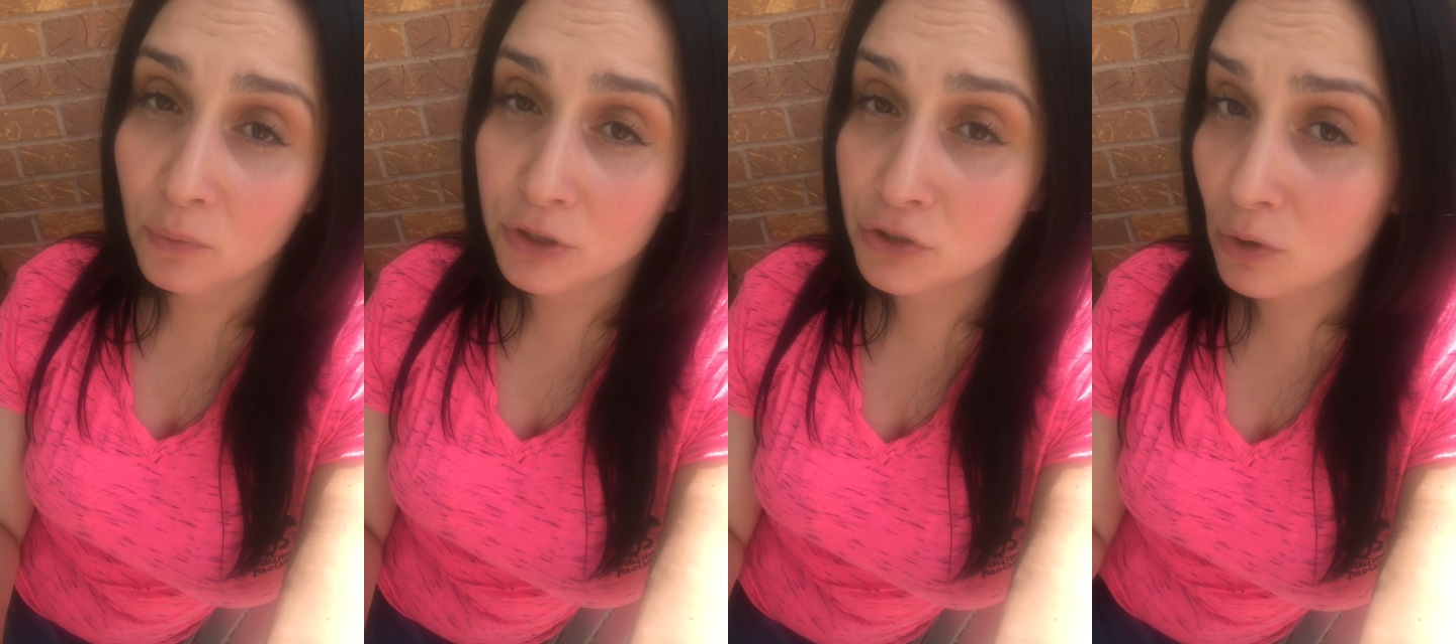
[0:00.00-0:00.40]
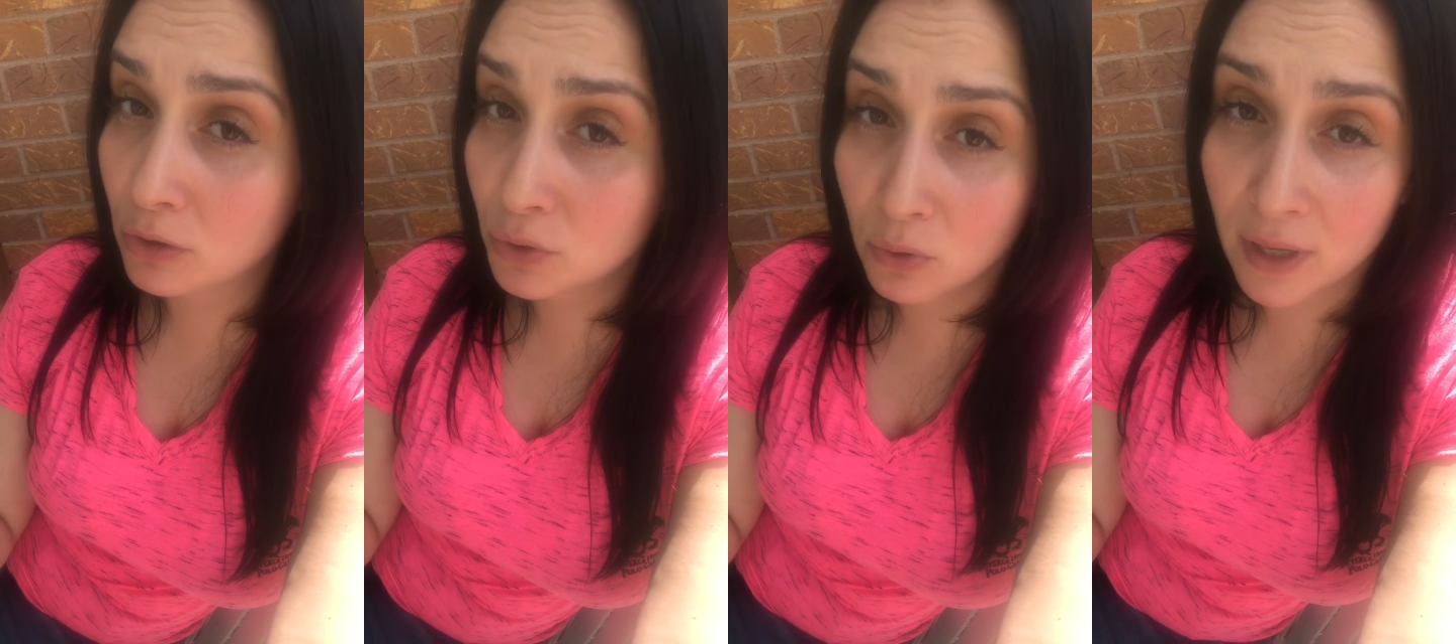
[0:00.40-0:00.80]
which you
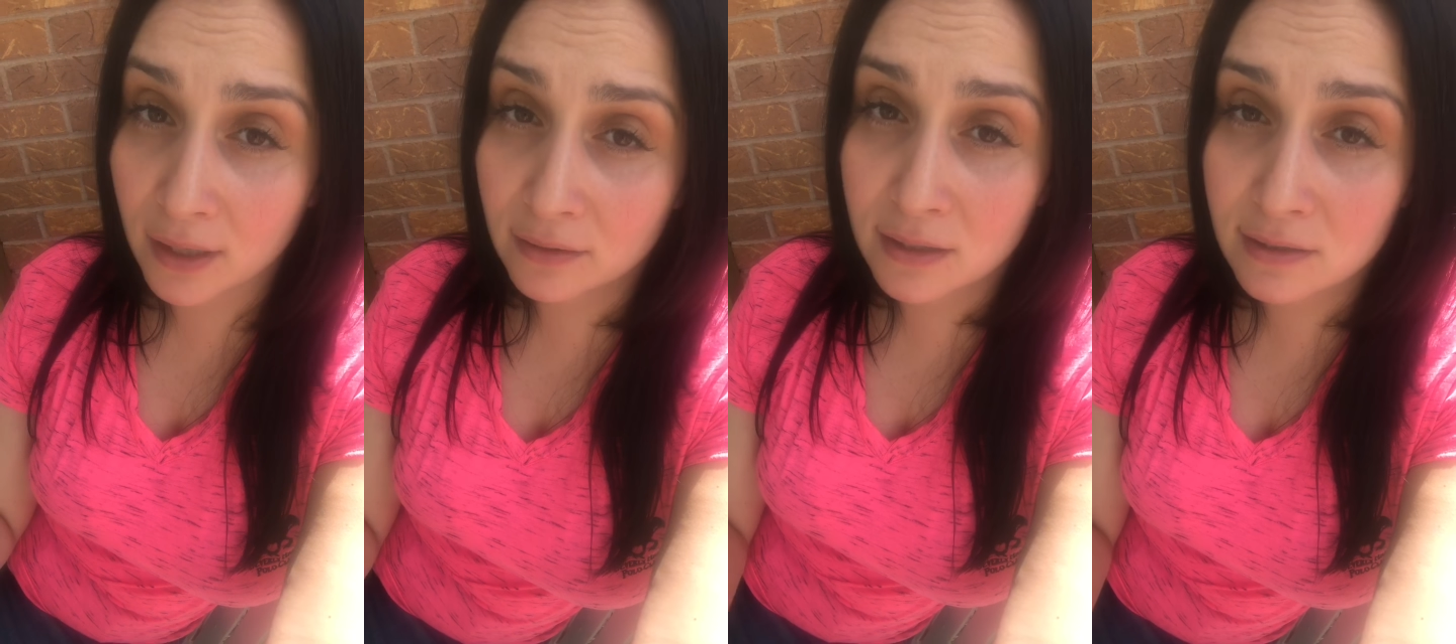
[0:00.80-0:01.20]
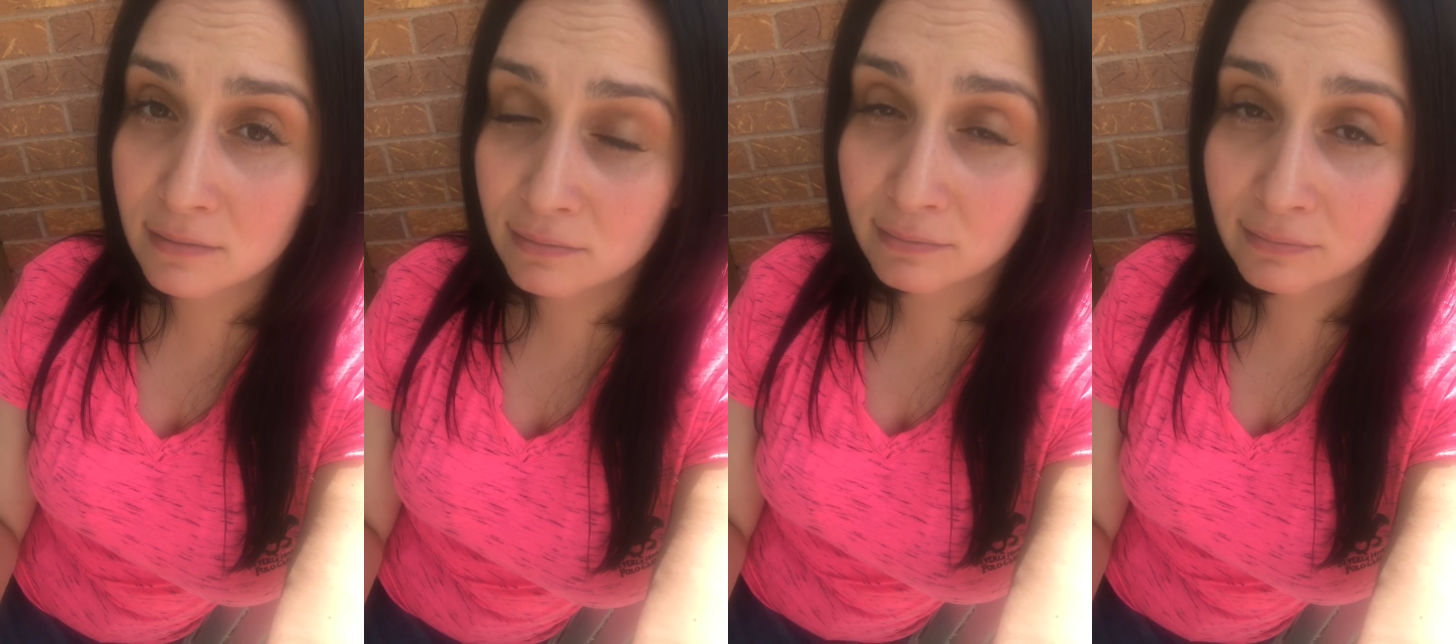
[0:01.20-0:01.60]
all know that
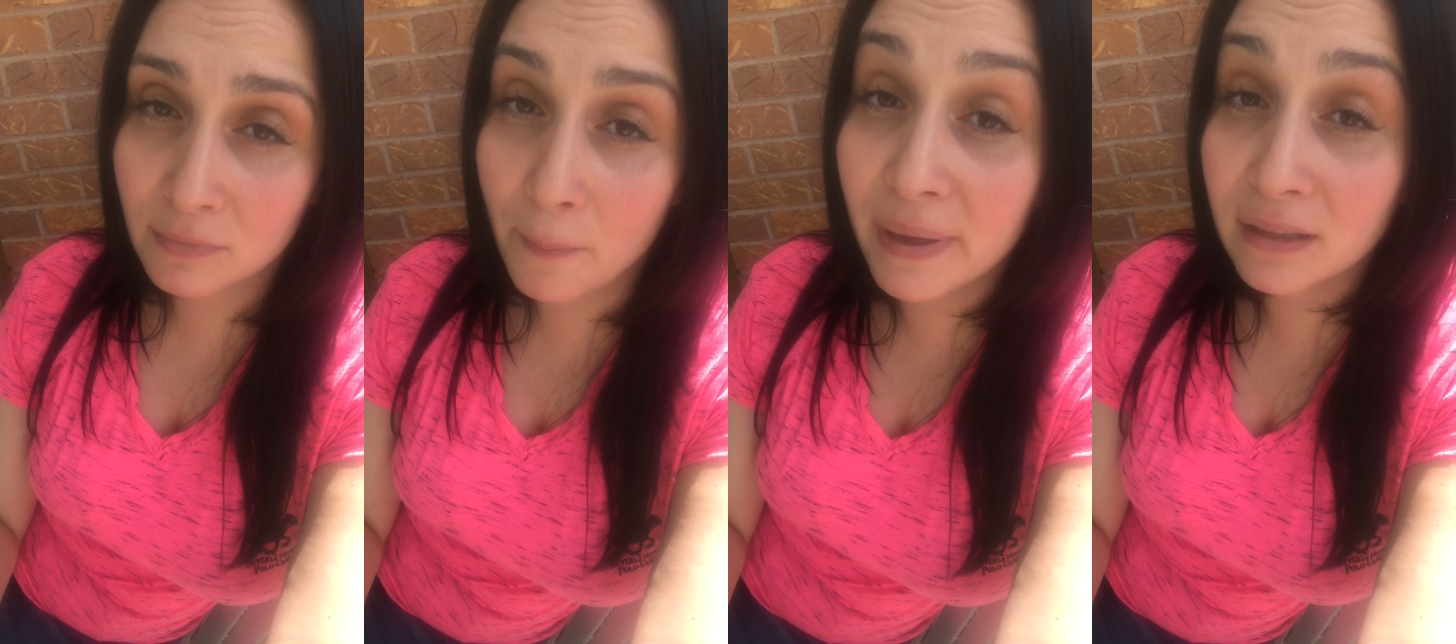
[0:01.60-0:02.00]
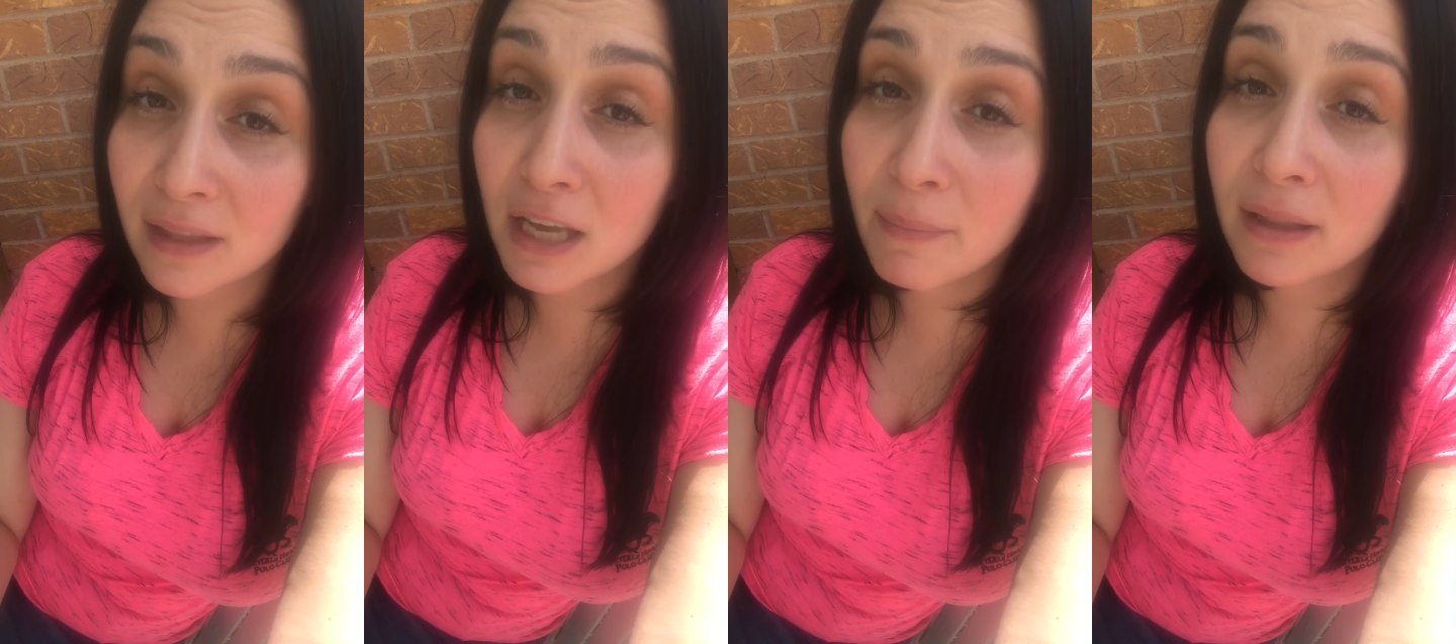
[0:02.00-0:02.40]
that's big
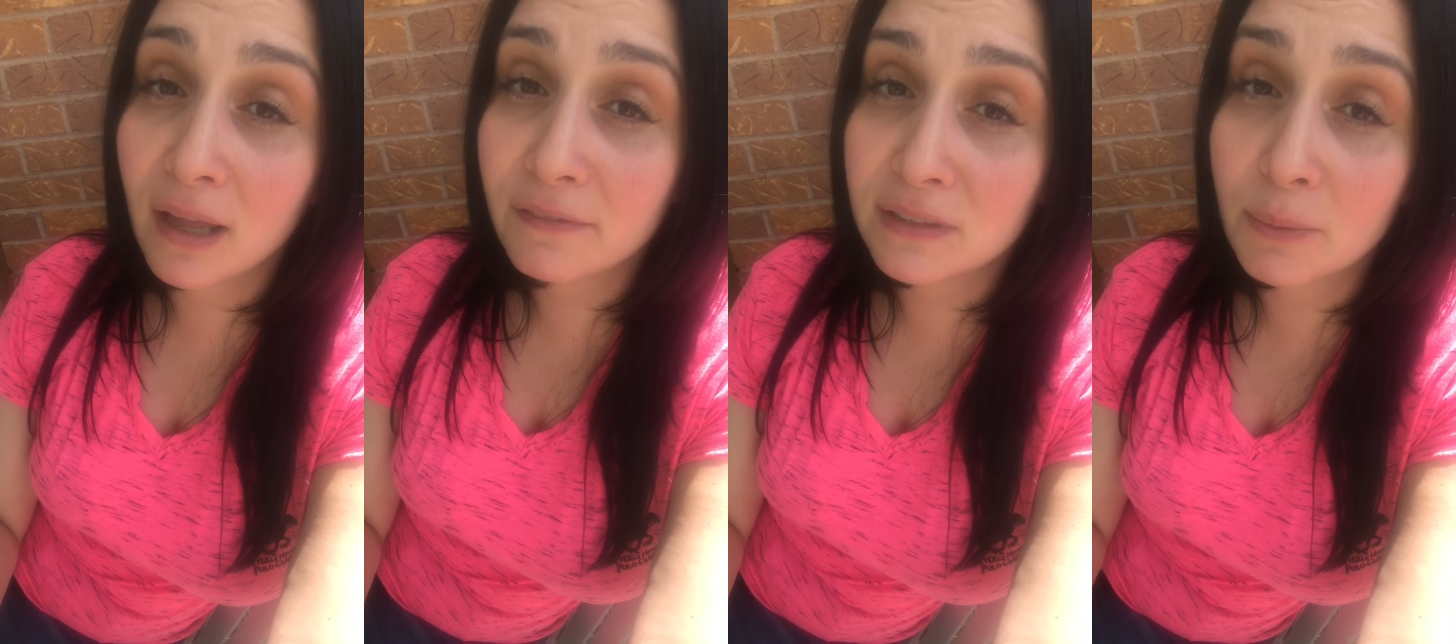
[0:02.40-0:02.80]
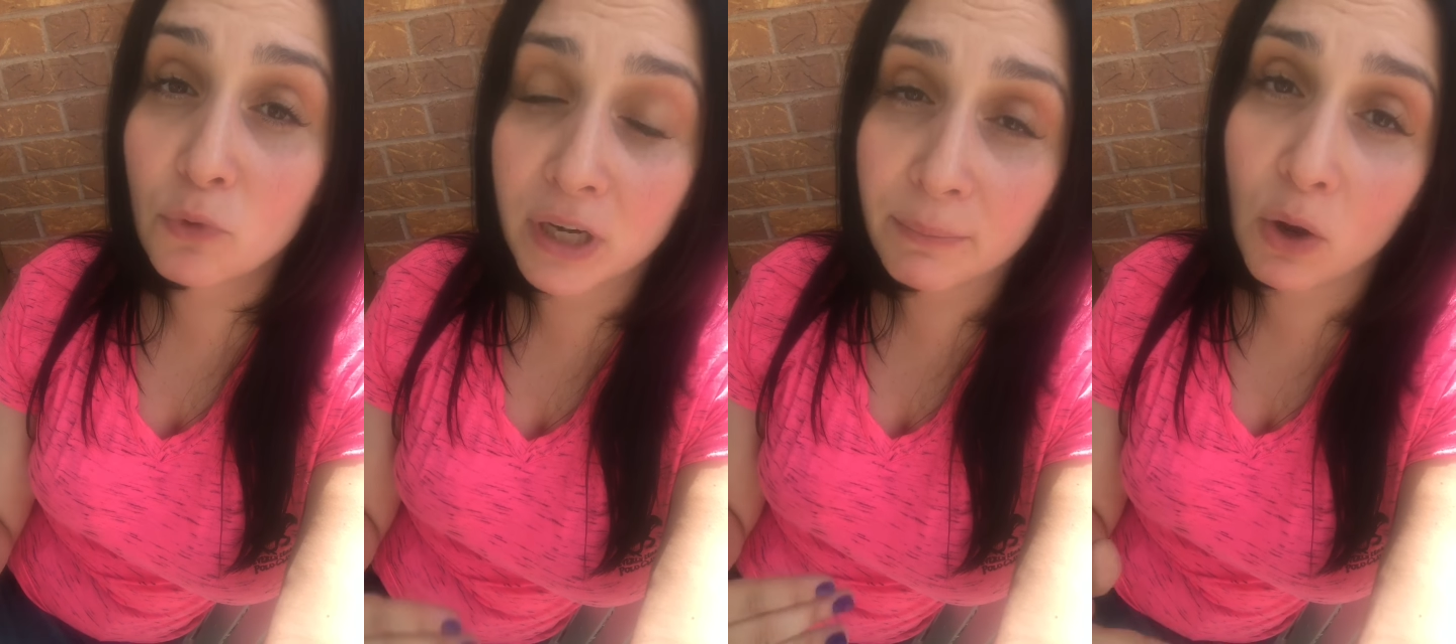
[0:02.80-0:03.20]
thing in my life, because I'm
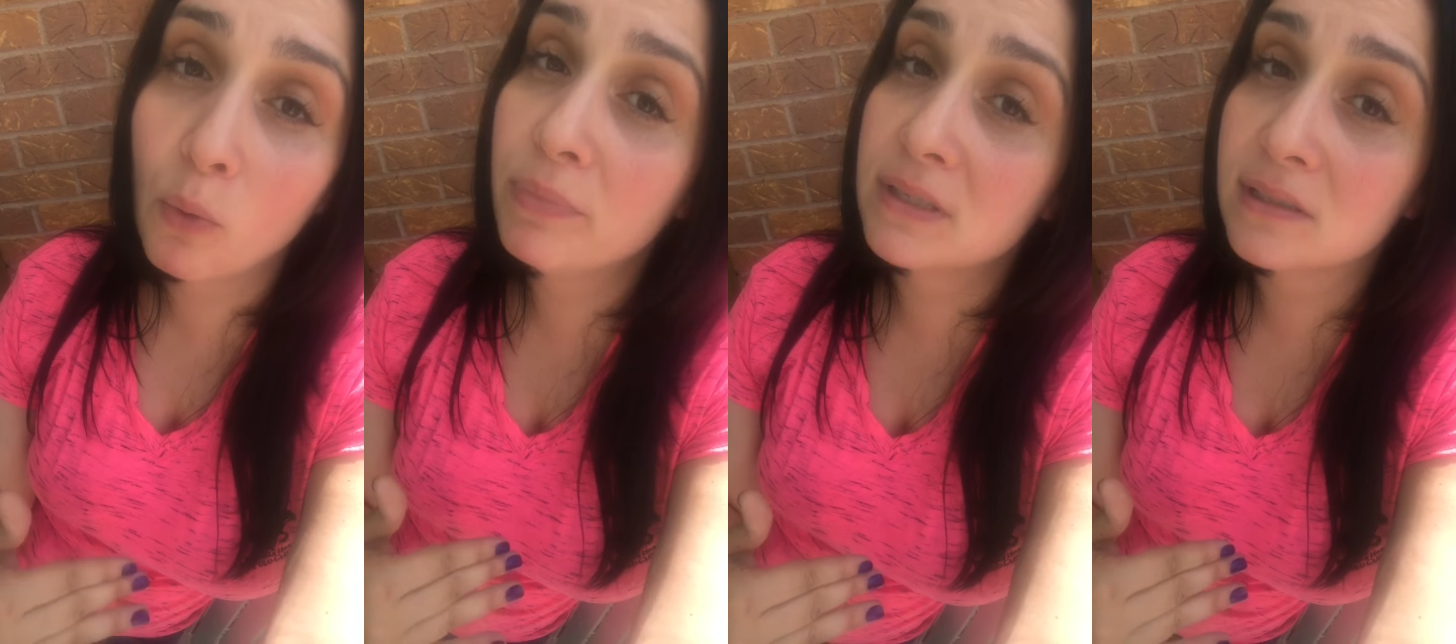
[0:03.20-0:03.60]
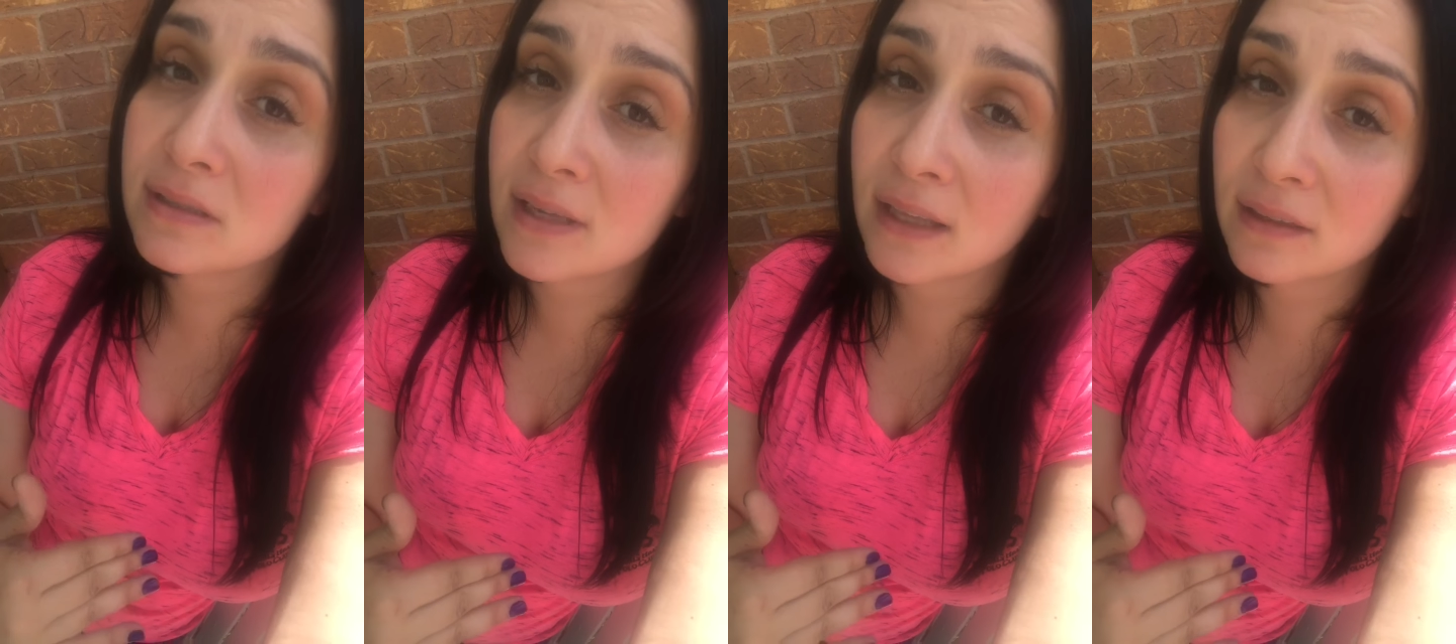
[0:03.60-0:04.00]
running my own
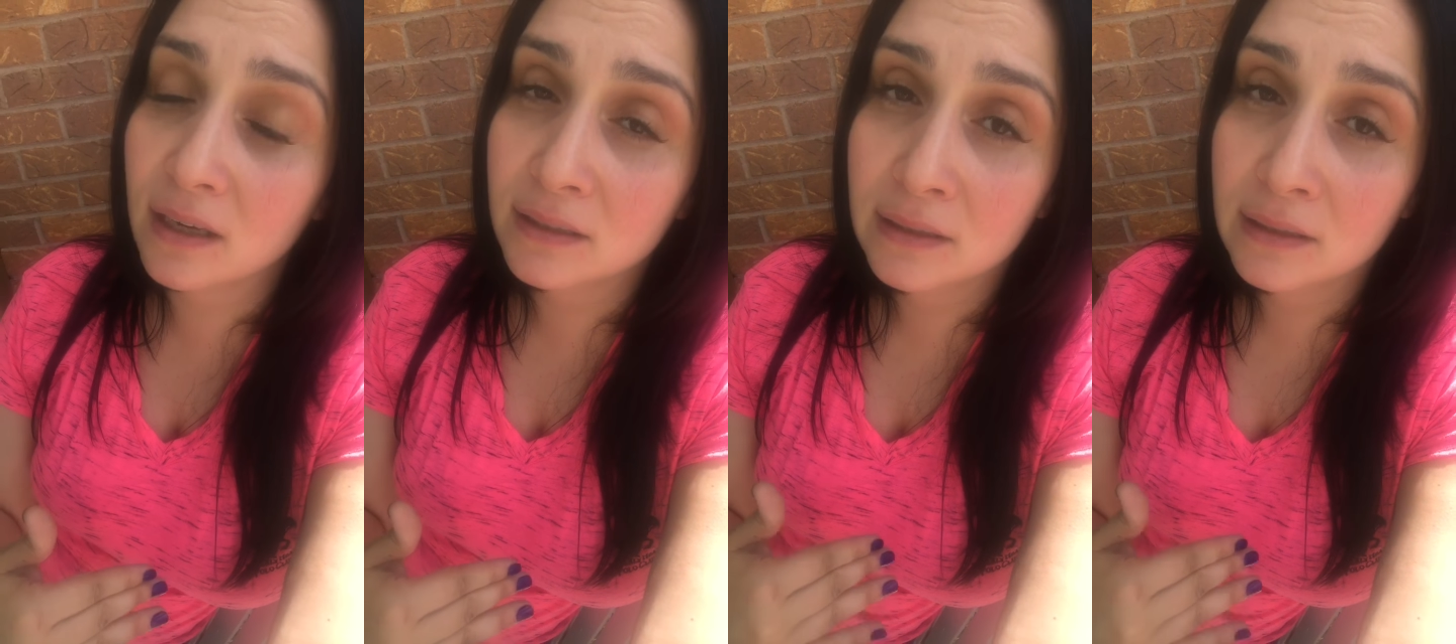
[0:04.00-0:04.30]
business, and